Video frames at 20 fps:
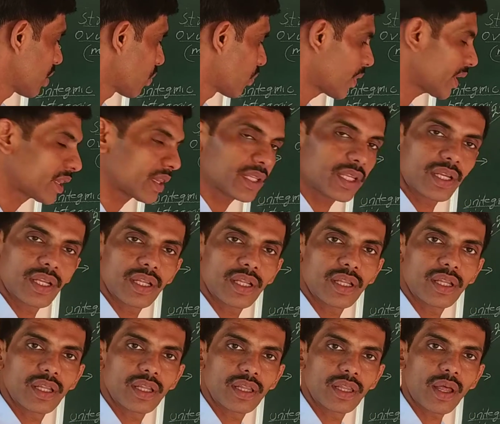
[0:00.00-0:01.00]
with
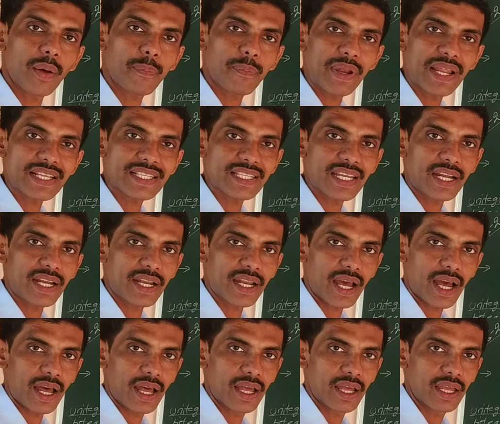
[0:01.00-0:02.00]
the
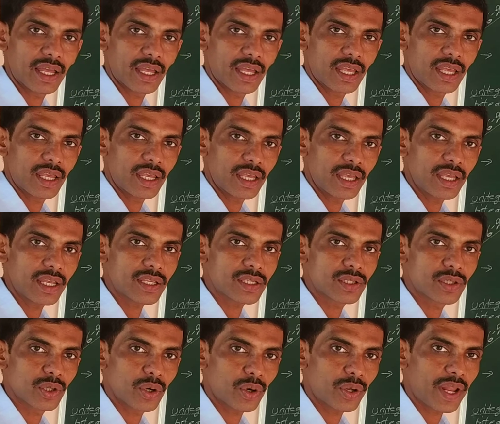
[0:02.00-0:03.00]
placenta
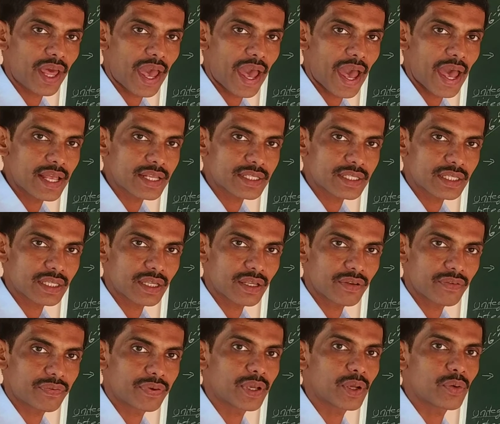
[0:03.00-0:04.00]
is known as
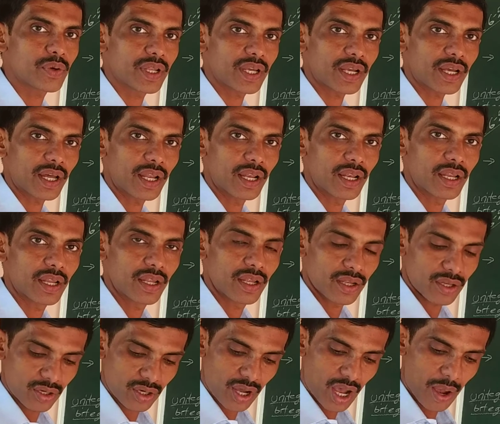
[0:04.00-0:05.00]
funicle.
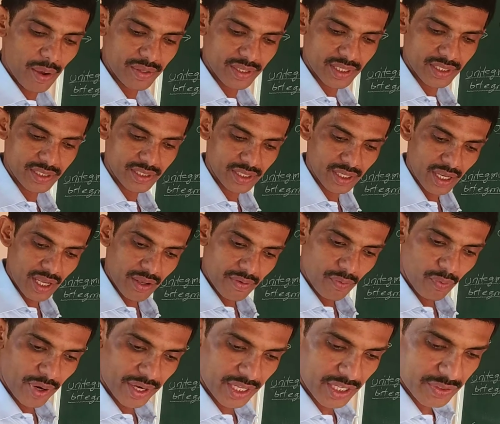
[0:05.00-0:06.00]
I will just
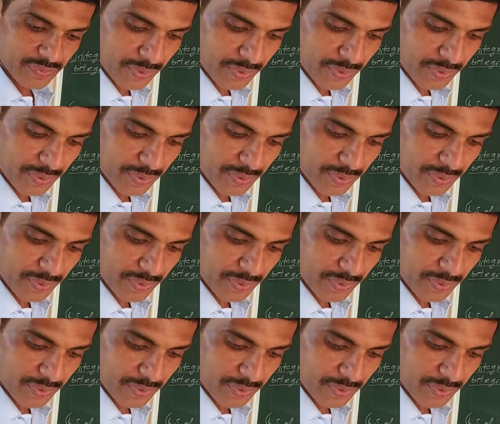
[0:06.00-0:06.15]
what is